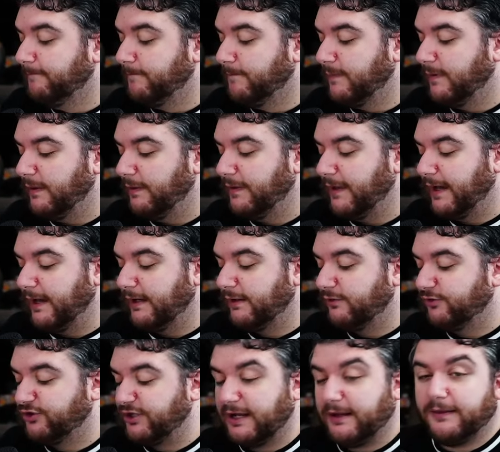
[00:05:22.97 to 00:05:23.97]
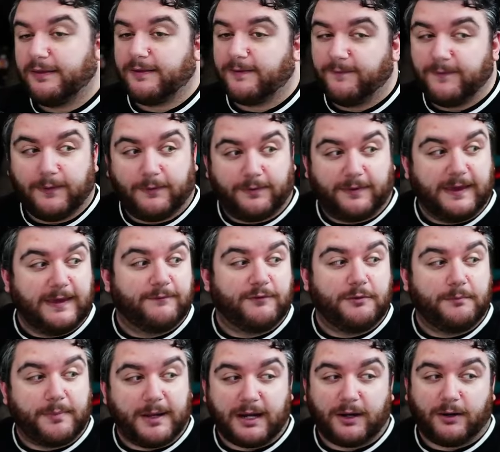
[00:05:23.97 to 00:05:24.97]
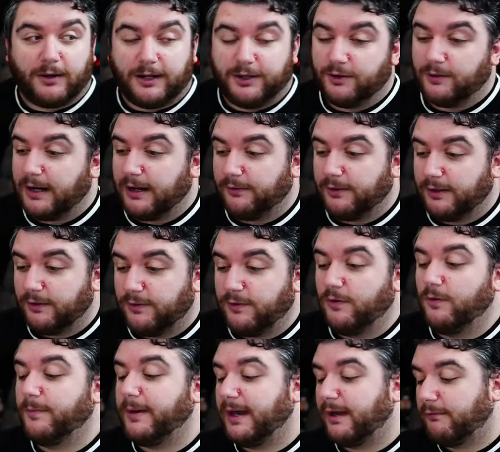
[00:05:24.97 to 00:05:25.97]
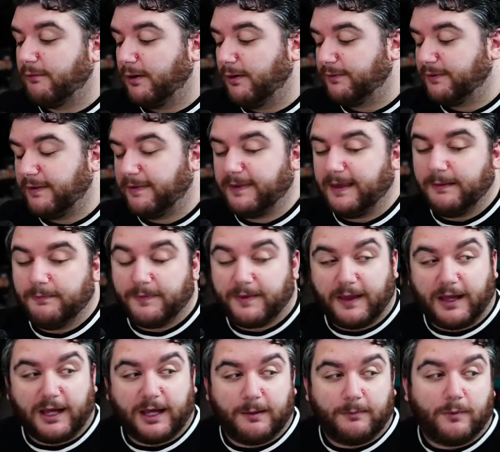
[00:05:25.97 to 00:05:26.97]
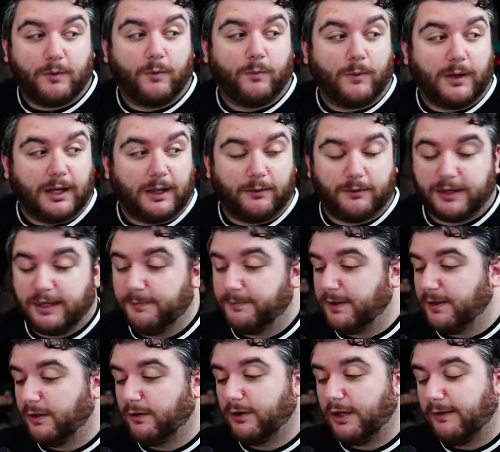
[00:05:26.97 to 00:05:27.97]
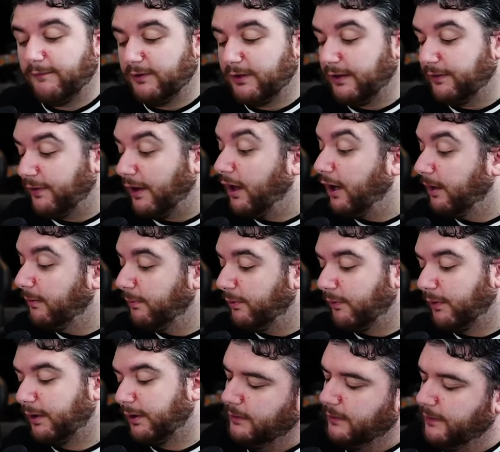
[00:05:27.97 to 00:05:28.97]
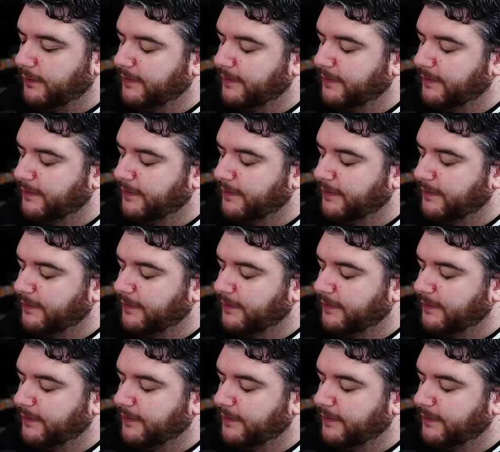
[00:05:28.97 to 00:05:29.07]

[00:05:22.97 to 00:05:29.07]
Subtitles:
then Chains feels even better, and you're outing 2 back row at the same time while keeping your Lavalith on board.